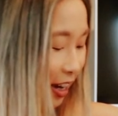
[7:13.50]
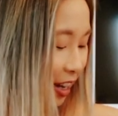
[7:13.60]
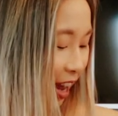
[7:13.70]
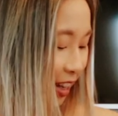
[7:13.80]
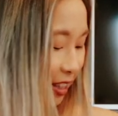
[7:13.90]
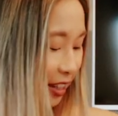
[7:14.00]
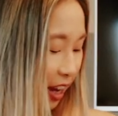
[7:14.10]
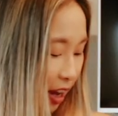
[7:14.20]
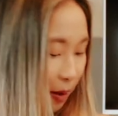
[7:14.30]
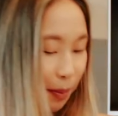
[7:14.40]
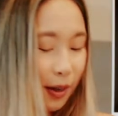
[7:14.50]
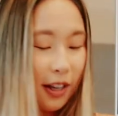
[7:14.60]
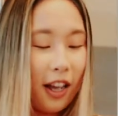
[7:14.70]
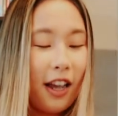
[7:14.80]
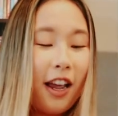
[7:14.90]
Next up,
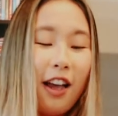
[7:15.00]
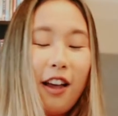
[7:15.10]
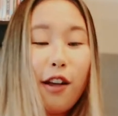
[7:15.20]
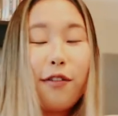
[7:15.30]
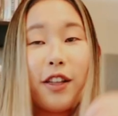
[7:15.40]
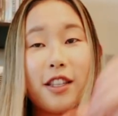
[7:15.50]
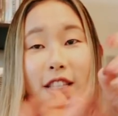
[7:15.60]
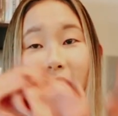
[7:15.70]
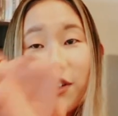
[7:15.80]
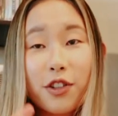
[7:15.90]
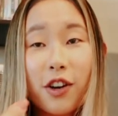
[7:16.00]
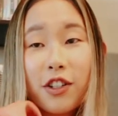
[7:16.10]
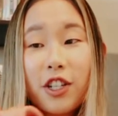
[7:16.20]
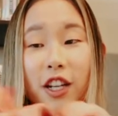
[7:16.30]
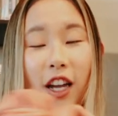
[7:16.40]
I have this hair
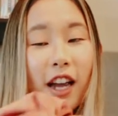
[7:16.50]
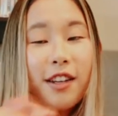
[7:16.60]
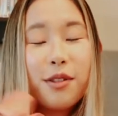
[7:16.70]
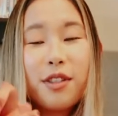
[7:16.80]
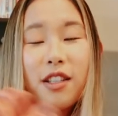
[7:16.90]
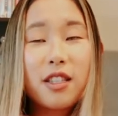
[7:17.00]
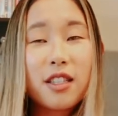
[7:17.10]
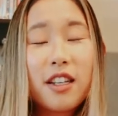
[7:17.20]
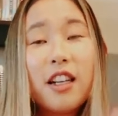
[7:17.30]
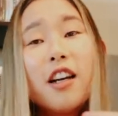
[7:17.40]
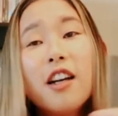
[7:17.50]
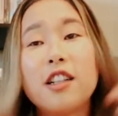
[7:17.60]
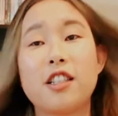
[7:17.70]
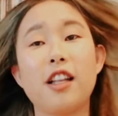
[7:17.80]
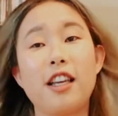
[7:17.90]
scrunchie. I use this
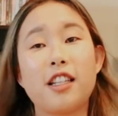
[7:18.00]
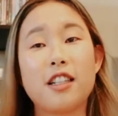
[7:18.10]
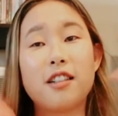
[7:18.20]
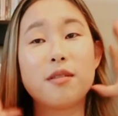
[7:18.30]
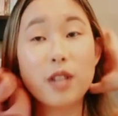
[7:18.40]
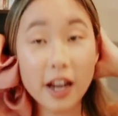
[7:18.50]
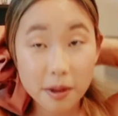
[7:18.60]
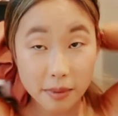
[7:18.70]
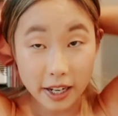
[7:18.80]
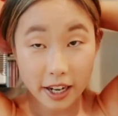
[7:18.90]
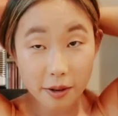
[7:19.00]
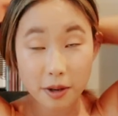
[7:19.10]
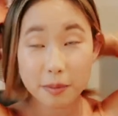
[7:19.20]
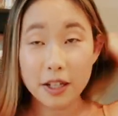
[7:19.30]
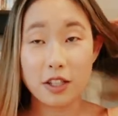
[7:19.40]
to like tie up my hair when
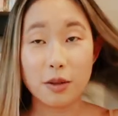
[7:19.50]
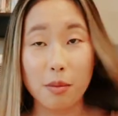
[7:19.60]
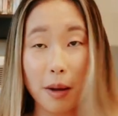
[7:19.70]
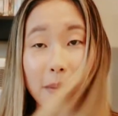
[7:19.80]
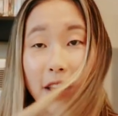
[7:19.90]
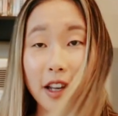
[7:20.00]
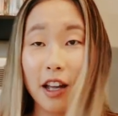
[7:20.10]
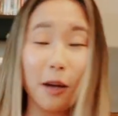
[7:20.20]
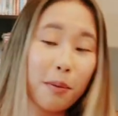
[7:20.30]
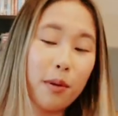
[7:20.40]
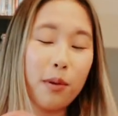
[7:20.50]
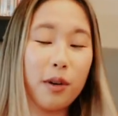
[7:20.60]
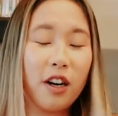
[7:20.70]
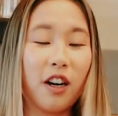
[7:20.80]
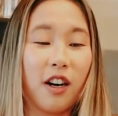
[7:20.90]
I'm like doing my makeup
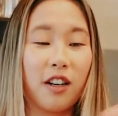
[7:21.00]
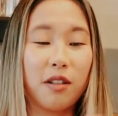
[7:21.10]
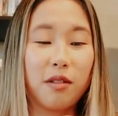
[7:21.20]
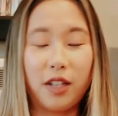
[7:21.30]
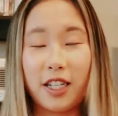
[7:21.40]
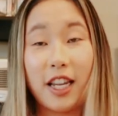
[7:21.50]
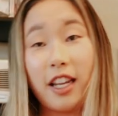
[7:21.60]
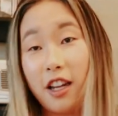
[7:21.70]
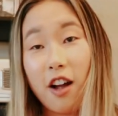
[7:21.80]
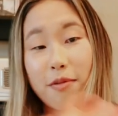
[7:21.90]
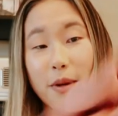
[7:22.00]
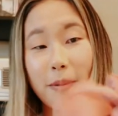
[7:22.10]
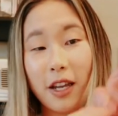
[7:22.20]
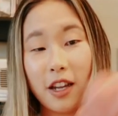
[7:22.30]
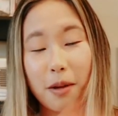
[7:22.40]
or like taking off my
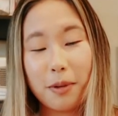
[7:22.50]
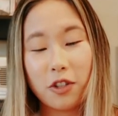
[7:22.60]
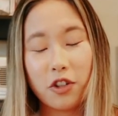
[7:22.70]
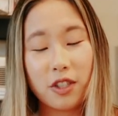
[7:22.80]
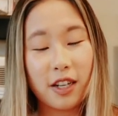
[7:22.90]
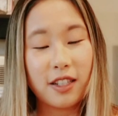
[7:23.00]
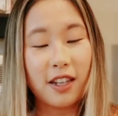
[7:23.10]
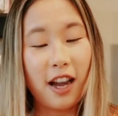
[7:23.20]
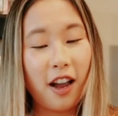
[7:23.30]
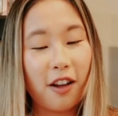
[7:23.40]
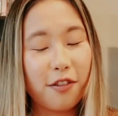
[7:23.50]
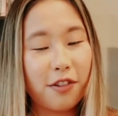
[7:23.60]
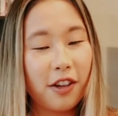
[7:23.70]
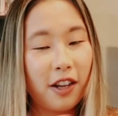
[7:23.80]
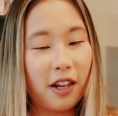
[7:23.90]
makeup. It's just nice to have.
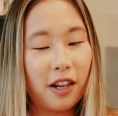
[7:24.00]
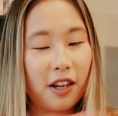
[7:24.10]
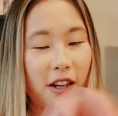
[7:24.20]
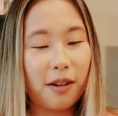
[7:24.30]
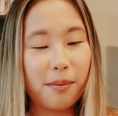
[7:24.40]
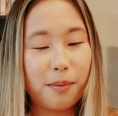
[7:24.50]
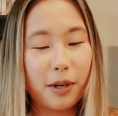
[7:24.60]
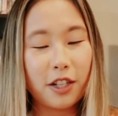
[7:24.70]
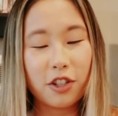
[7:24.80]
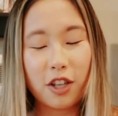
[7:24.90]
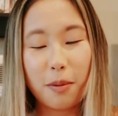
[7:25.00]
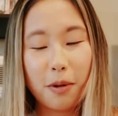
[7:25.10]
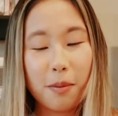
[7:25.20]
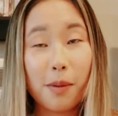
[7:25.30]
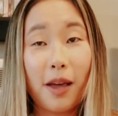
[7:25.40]
But I just keep it
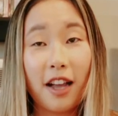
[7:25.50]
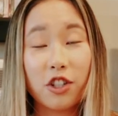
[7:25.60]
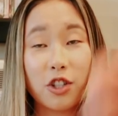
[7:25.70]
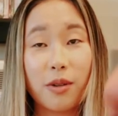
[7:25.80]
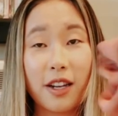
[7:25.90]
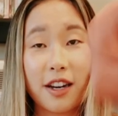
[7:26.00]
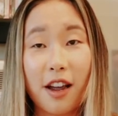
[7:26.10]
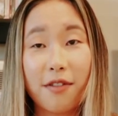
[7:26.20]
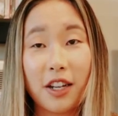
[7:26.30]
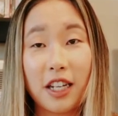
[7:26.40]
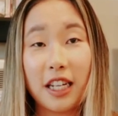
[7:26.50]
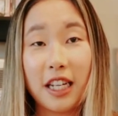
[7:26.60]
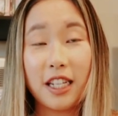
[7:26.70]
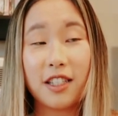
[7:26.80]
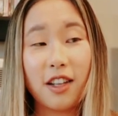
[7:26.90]
in my bag just so I can have like an
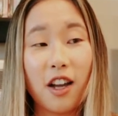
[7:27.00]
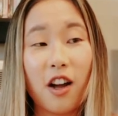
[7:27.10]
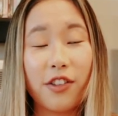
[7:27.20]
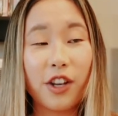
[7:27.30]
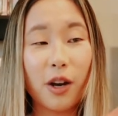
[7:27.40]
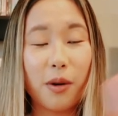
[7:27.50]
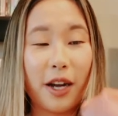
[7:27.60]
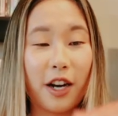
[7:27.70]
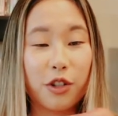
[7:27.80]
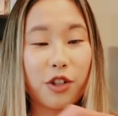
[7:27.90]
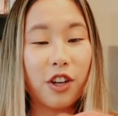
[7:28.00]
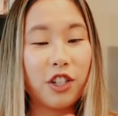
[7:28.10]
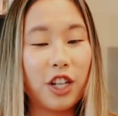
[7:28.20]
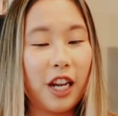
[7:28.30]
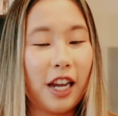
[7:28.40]
easy on-the-go hair
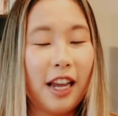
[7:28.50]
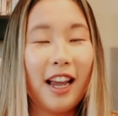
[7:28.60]
scrunchie.